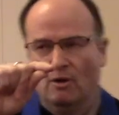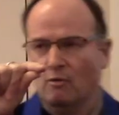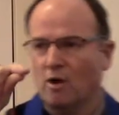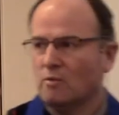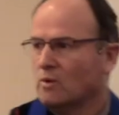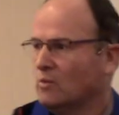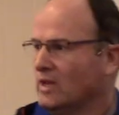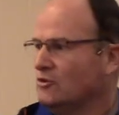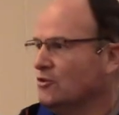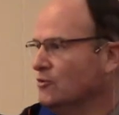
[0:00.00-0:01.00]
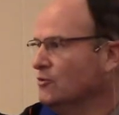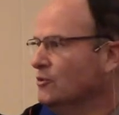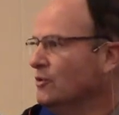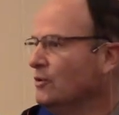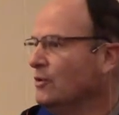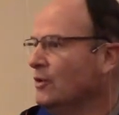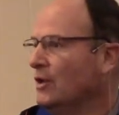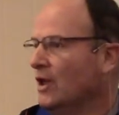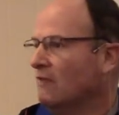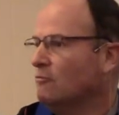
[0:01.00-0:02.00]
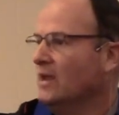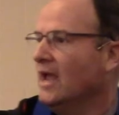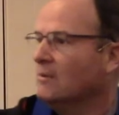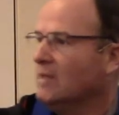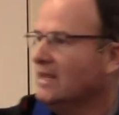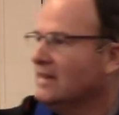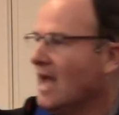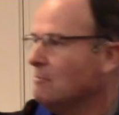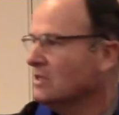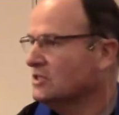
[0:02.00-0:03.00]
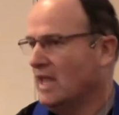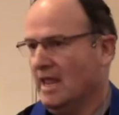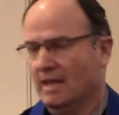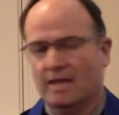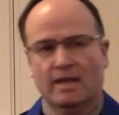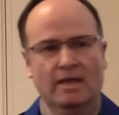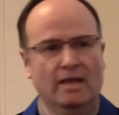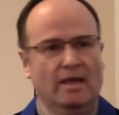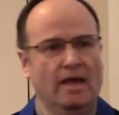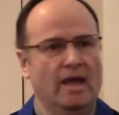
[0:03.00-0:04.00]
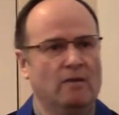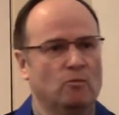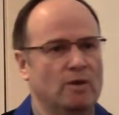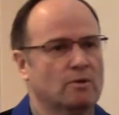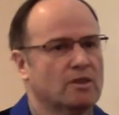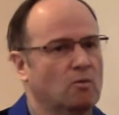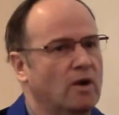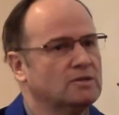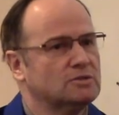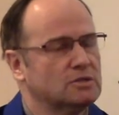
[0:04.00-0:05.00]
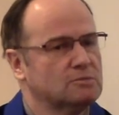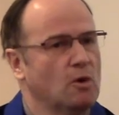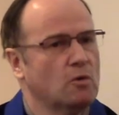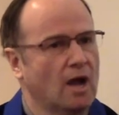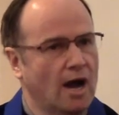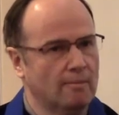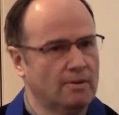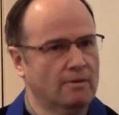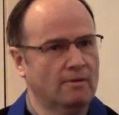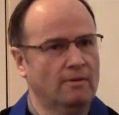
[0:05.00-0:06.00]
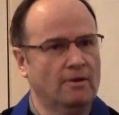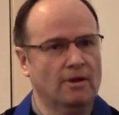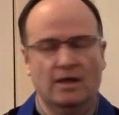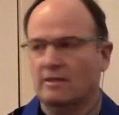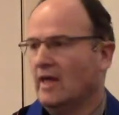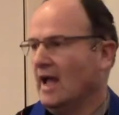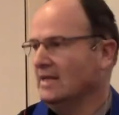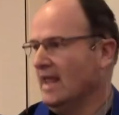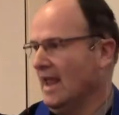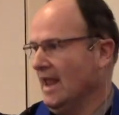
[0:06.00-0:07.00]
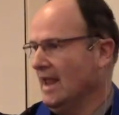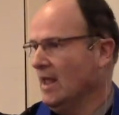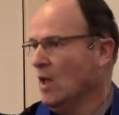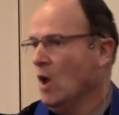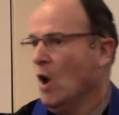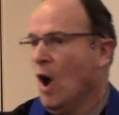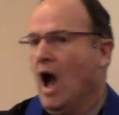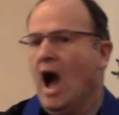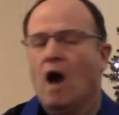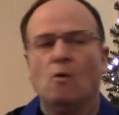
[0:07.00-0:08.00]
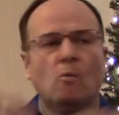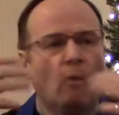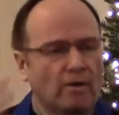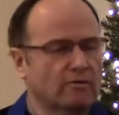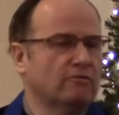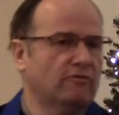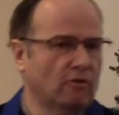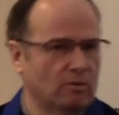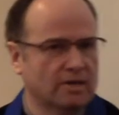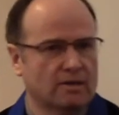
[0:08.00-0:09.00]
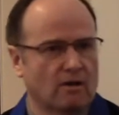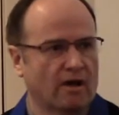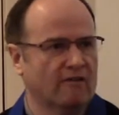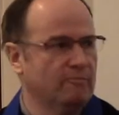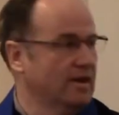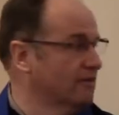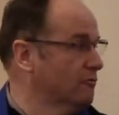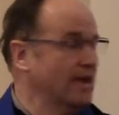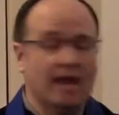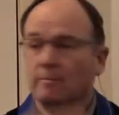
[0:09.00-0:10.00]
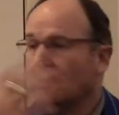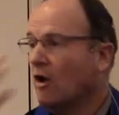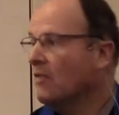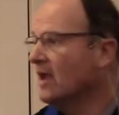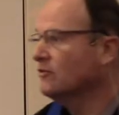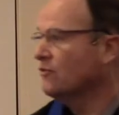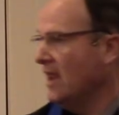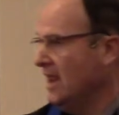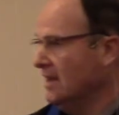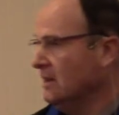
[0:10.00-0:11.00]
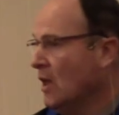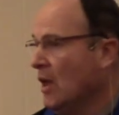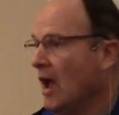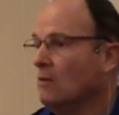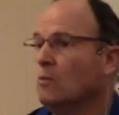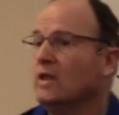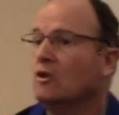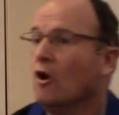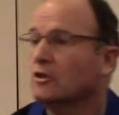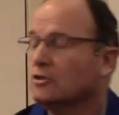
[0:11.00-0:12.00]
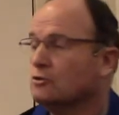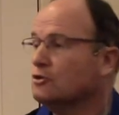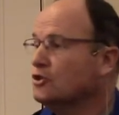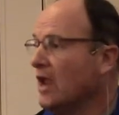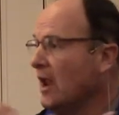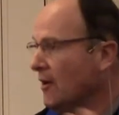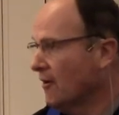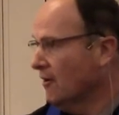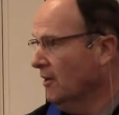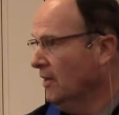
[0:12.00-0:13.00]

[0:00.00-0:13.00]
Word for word: What would we do if we had made that mistake and we were the ones that spoke up that day. How wonderful would it not have been if we had been on that train and we got to share